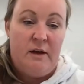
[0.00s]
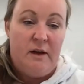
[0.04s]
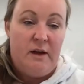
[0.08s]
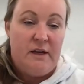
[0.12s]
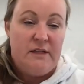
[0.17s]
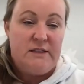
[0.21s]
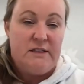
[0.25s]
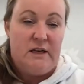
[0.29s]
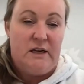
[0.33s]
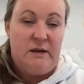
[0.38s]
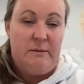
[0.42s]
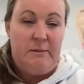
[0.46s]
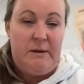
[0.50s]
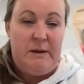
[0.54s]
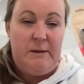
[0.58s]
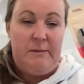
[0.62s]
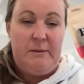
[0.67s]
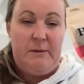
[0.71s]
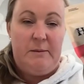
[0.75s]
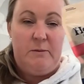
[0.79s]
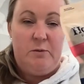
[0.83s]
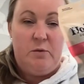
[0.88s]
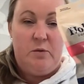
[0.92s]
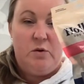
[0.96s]
it's going to be a
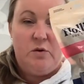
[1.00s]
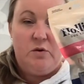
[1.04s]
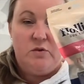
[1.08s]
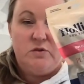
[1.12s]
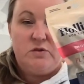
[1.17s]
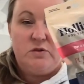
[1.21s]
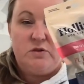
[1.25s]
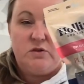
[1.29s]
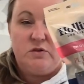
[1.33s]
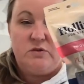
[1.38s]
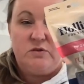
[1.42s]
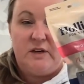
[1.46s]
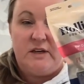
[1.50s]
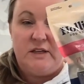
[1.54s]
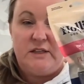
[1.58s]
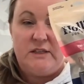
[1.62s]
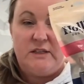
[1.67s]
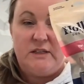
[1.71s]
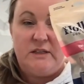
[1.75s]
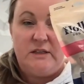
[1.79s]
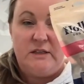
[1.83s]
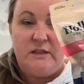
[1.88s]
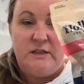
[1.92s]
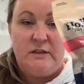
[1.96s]
bit more
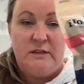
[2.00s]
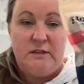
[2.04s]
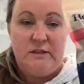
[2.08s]
concentrated.